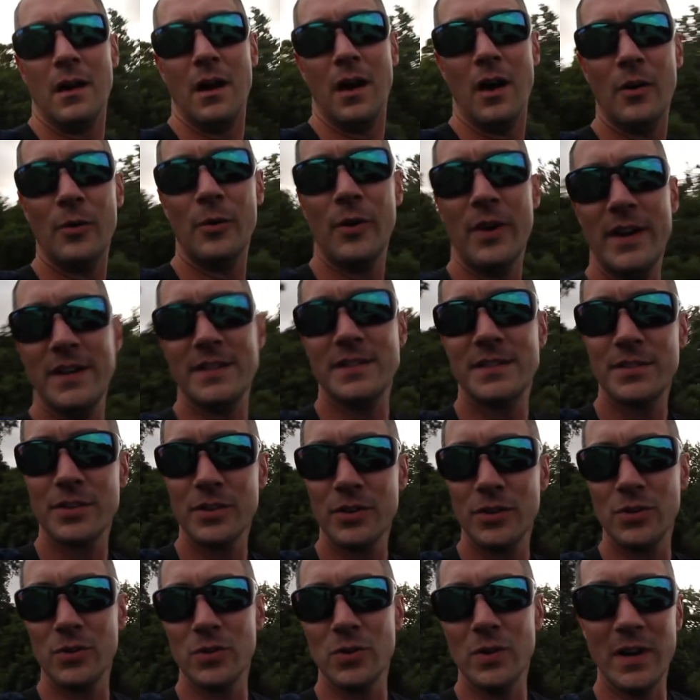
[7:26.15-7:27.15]
All right,
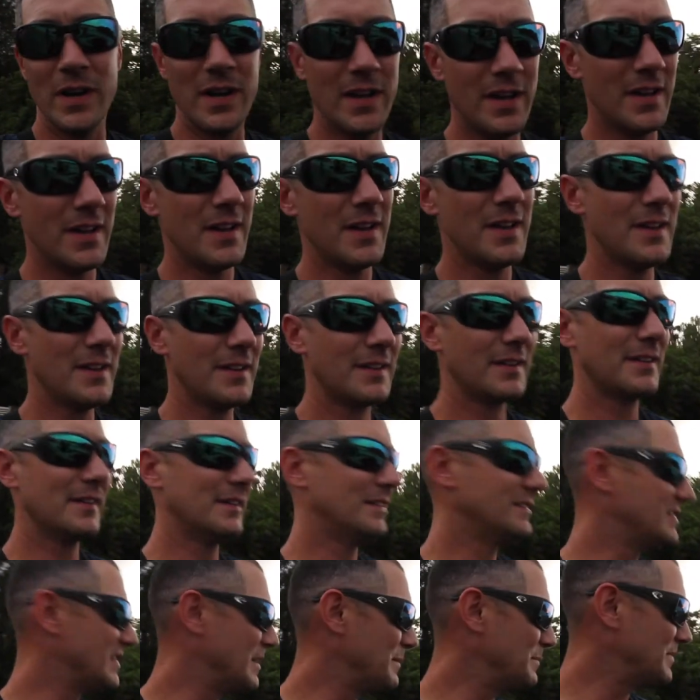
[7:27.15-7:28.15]
so I'm
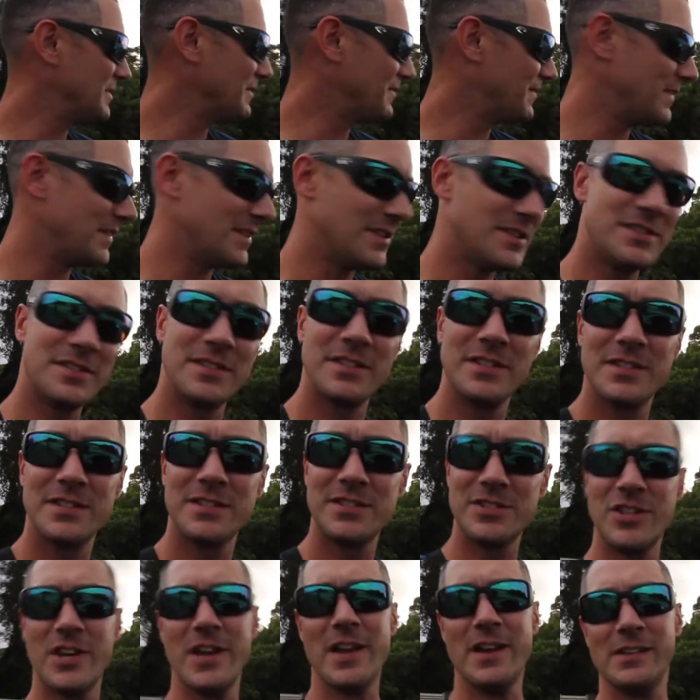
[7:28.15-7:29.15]
gonna attempt to finish this
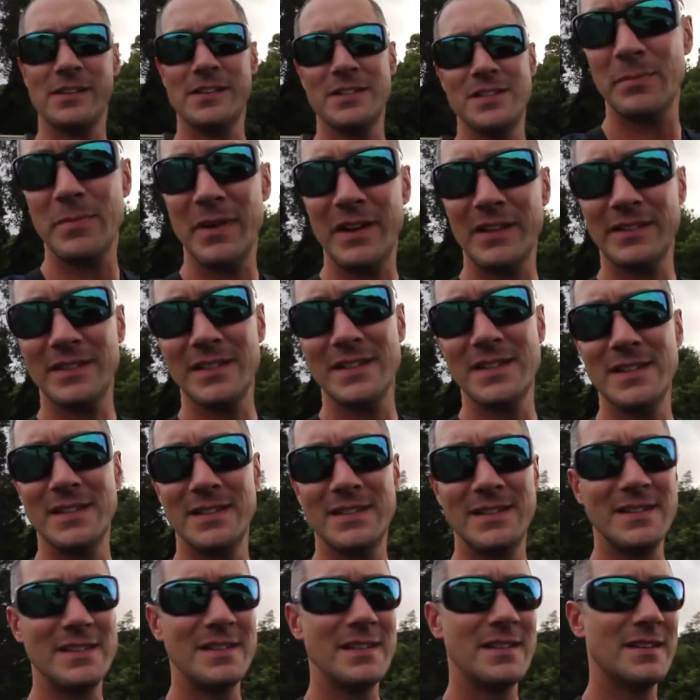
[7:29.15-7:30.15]
challenge. About to
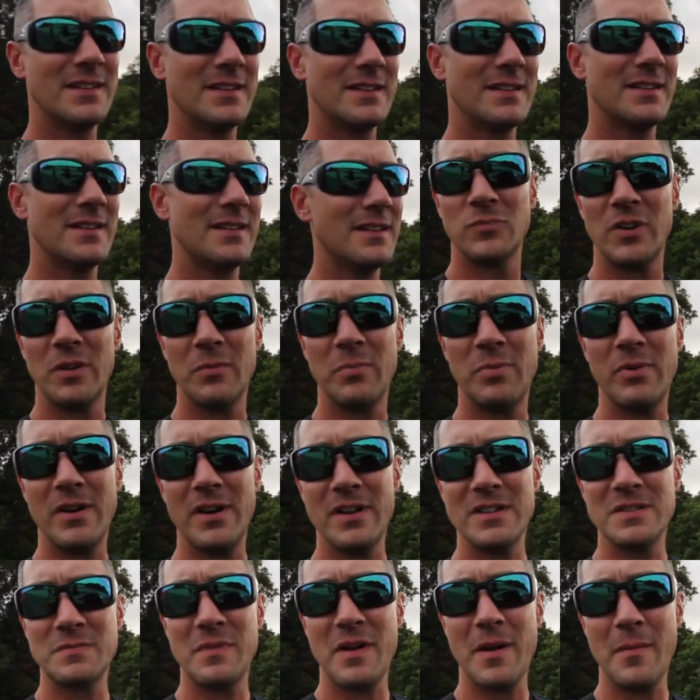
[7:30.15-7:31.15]
hit the uh, one of the
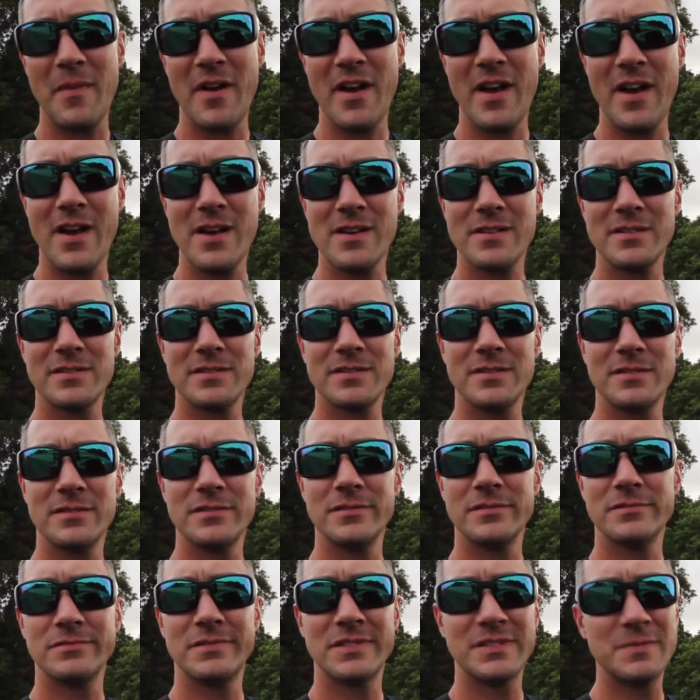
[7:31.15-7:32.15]
ponds by my house,
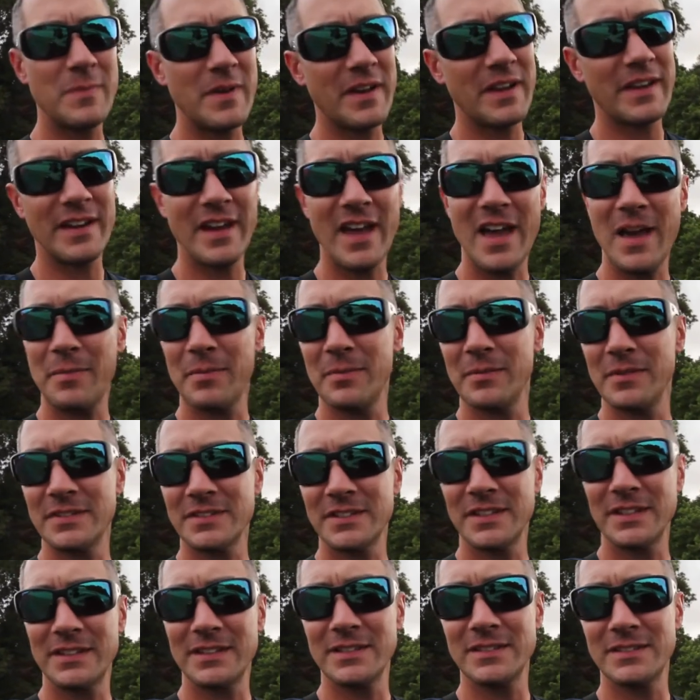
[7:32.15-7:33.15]
so let's make it happen. Let's
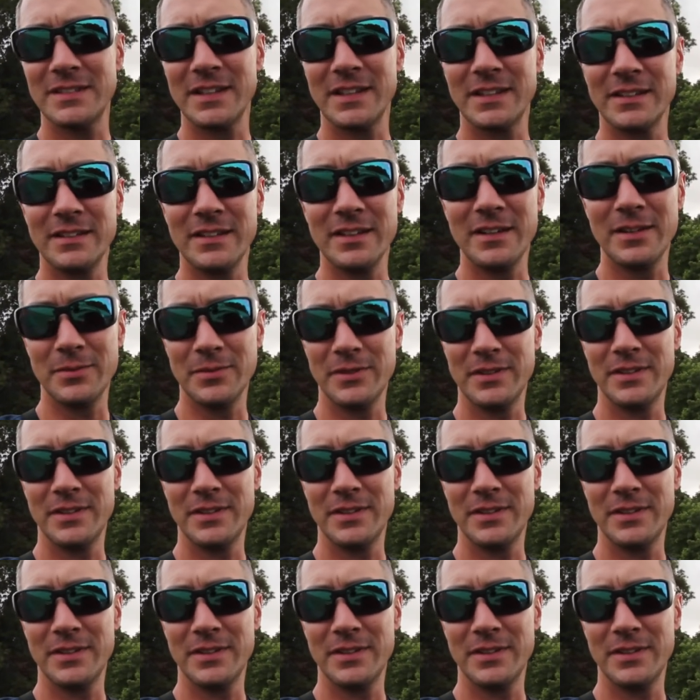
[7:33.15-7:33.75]
get this thing done